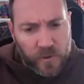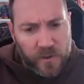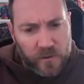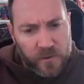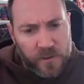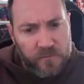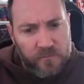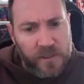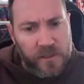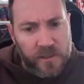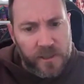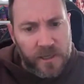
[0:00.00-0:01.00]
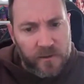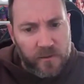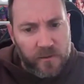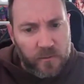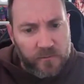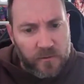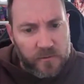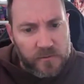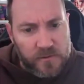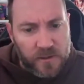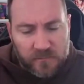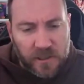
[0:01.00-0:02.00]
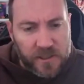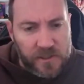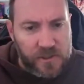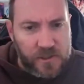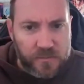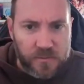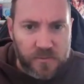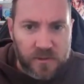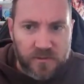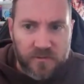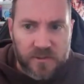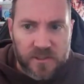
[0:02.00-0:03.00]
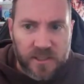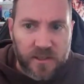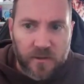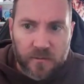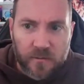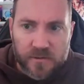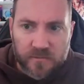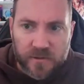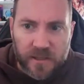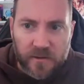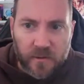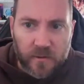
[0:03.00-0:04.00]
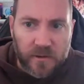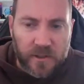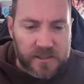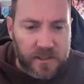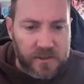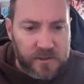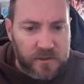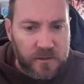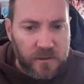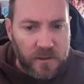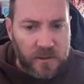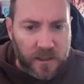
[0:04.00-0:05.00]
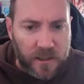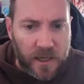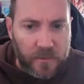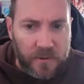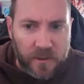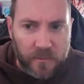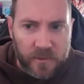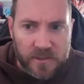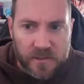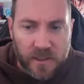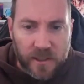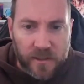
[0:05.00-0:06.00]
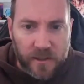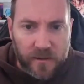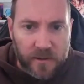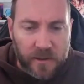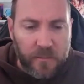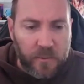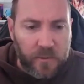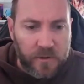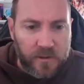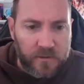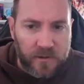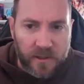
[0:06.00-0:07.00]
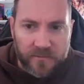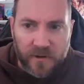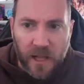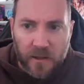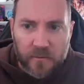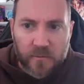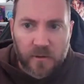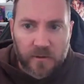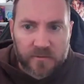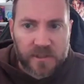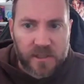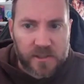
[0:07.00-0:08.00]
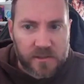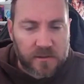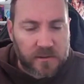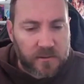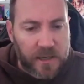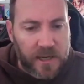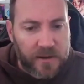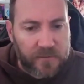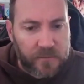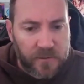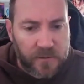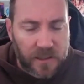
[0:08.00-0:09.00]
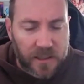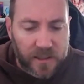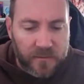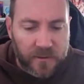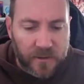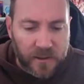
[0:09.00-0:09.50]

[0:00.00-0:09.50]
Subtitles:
don't need to recreate all of those relationships with the different stakeholders around the organization. Carbon can be just another input into that value conversation that we're having with cloud.